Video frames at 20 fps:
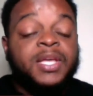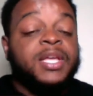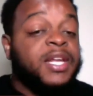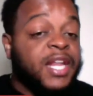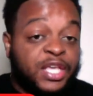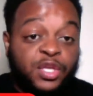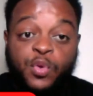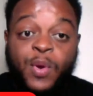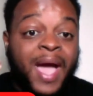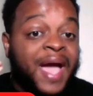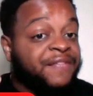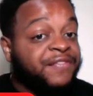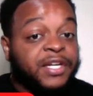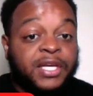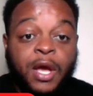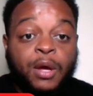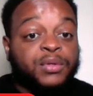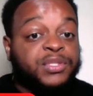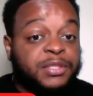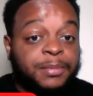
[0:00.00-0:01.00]
Now, you have to
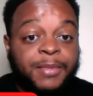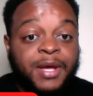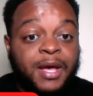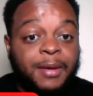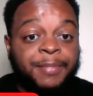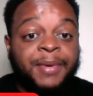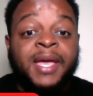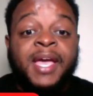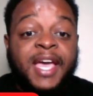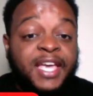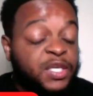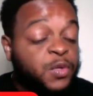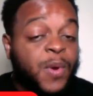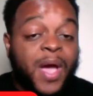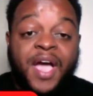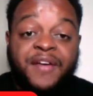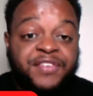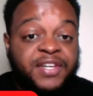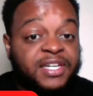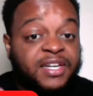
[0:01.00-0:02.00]
coach them up and you
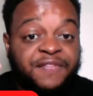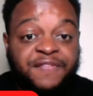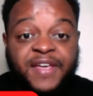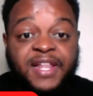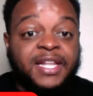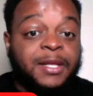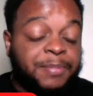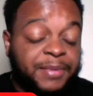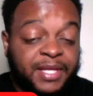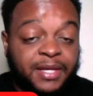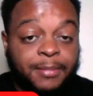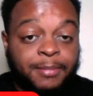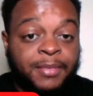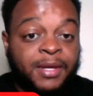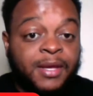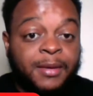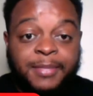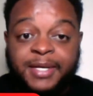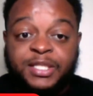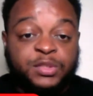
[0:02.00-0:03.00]
have to develop them,
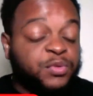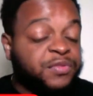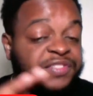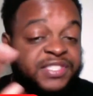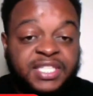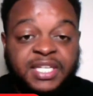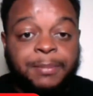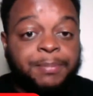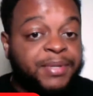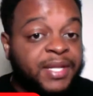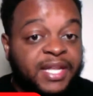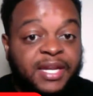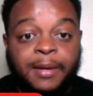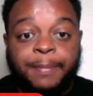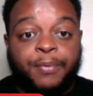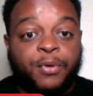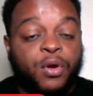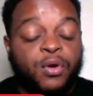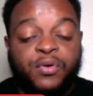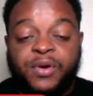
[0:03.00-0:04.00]
because we've seen plenty
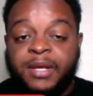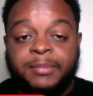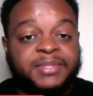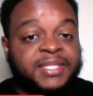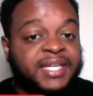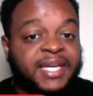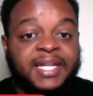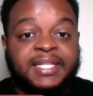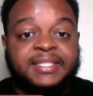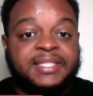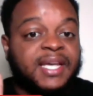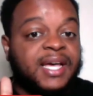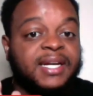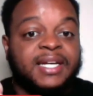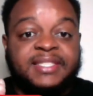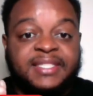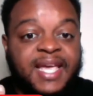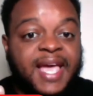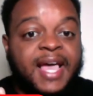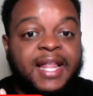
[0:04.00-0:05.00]
of programs that get a ton
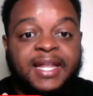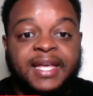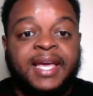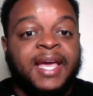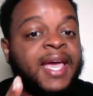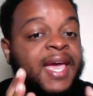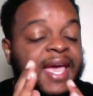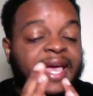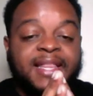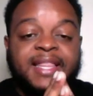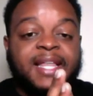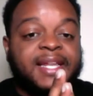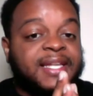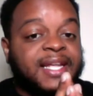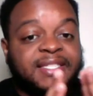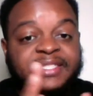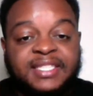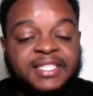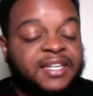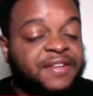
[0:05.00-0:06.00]
of talent and that
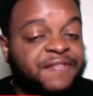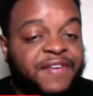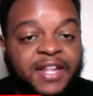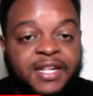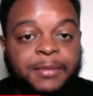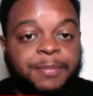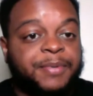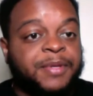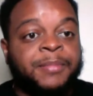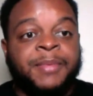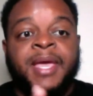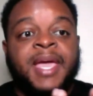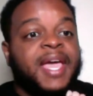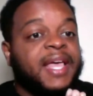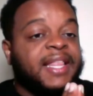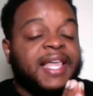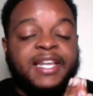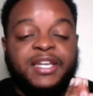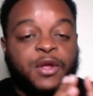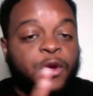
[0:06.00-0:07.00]
doesn't develop them,
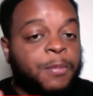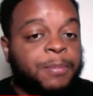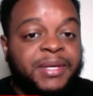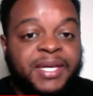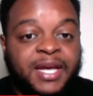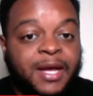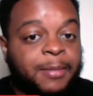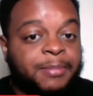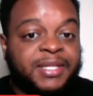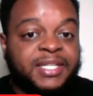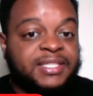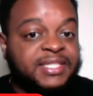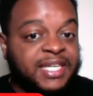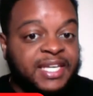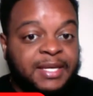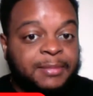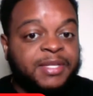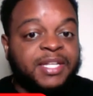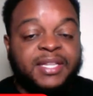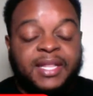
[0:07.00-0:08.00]
and they don't become the
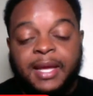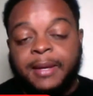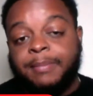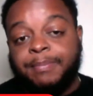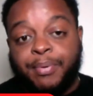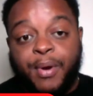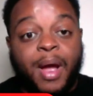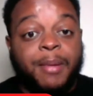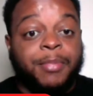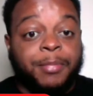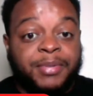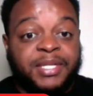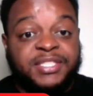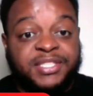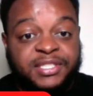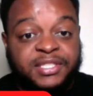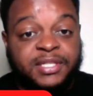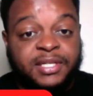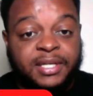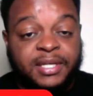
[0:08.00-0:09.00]
team that they probably
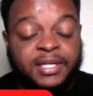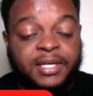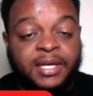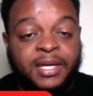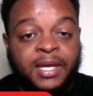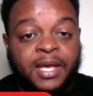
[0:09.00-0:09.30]
should.